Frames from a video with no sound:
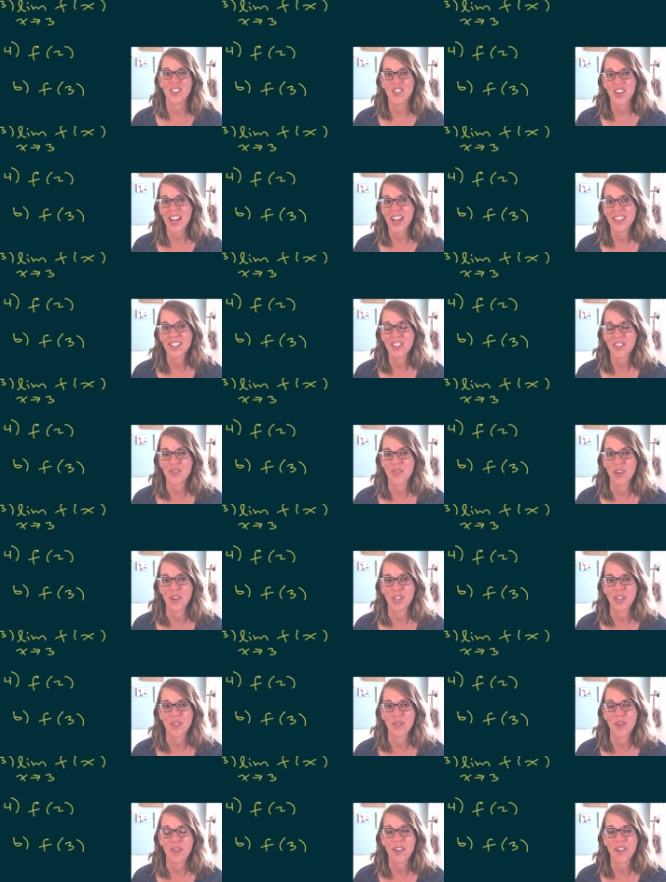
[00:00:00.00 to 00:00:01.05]
a challenge for
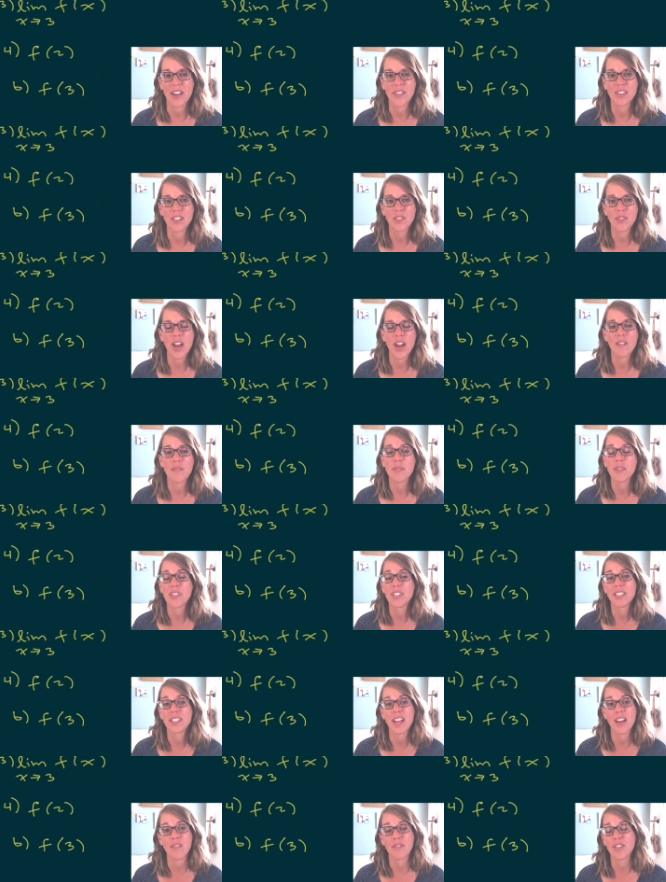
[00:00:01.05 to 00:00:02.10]
you. I've got this graph
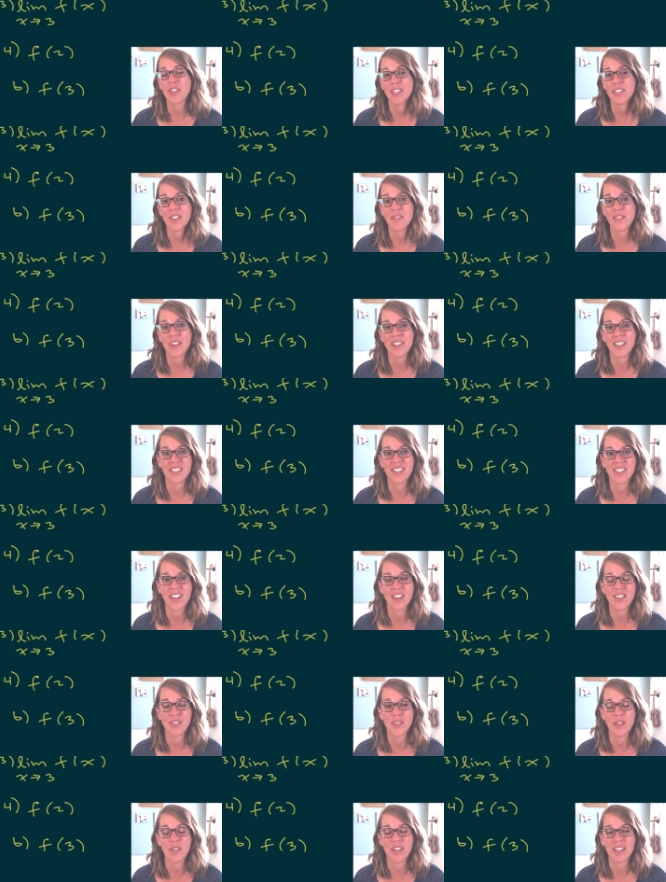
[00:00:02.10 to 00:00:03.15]
with several different
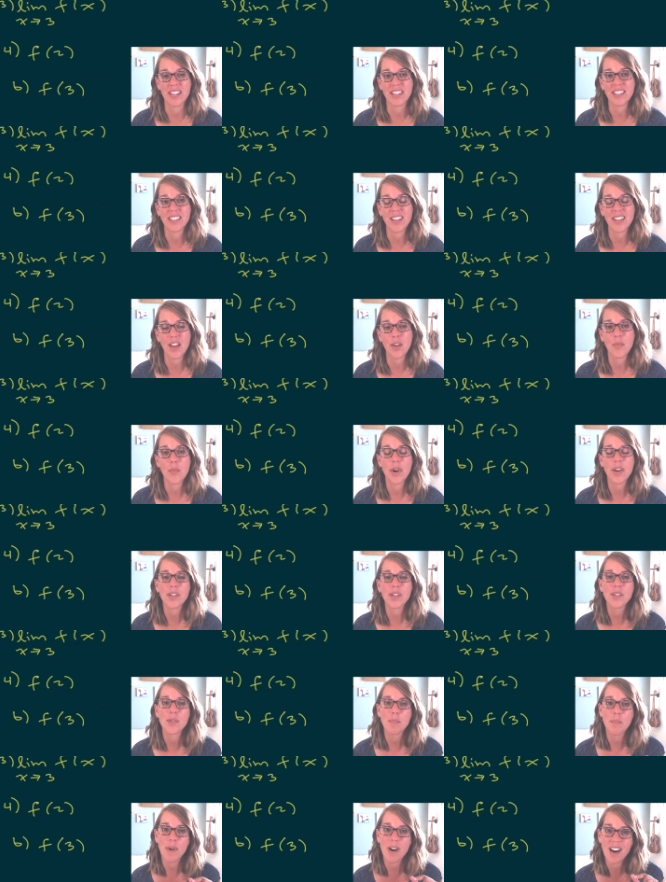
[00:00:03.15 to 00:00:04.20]
discontinuities. I want
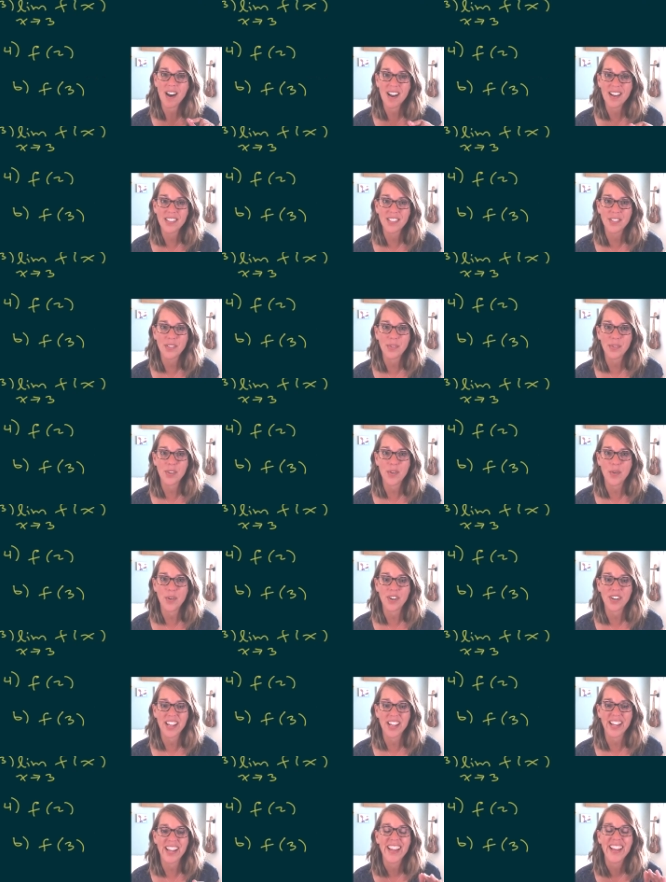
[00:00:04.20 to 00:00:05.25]
you to pause the
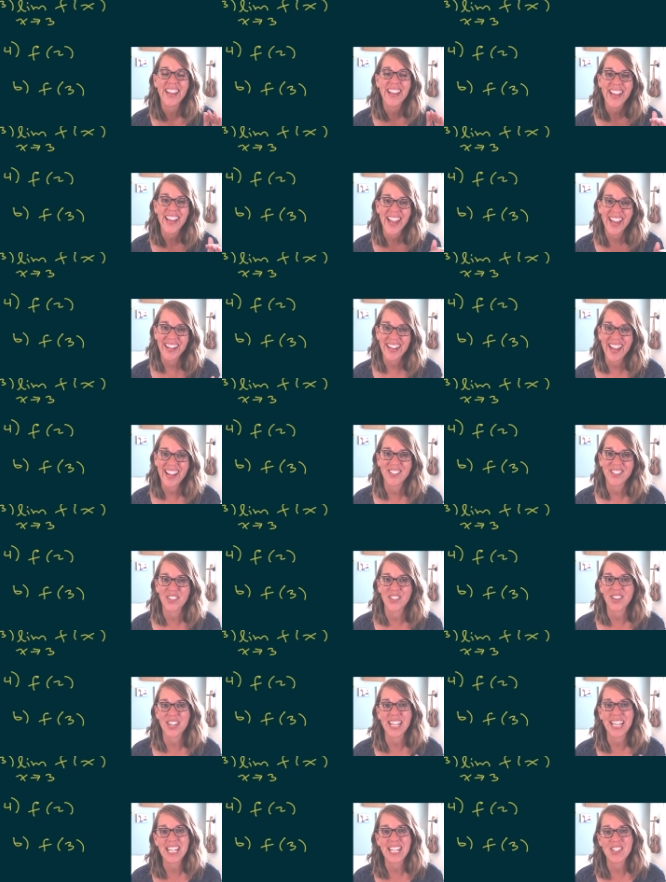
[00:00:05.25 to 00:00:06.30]
recording and
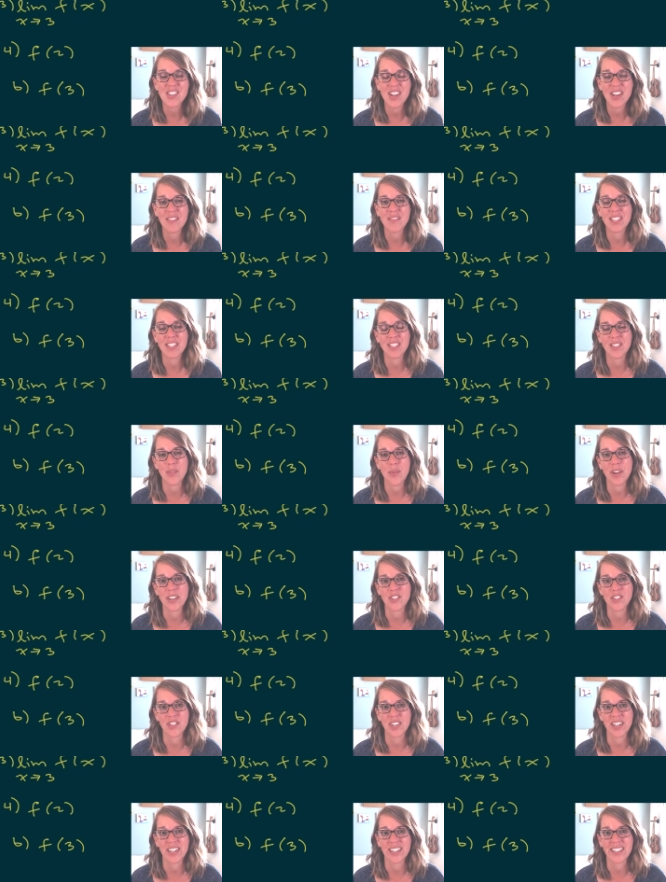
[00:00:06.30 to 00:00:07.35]
answer each of these
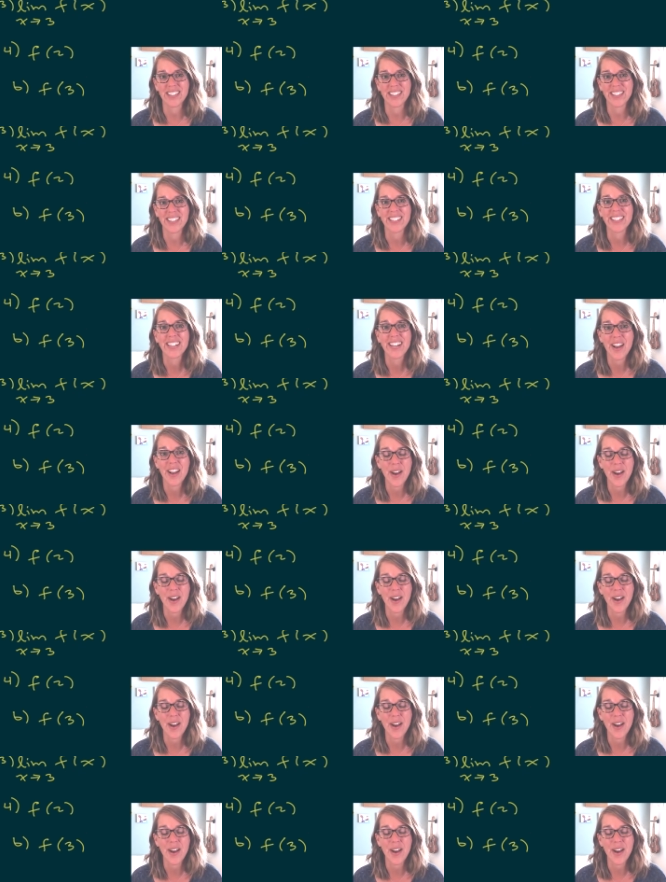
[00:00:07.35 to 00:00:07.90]
questions.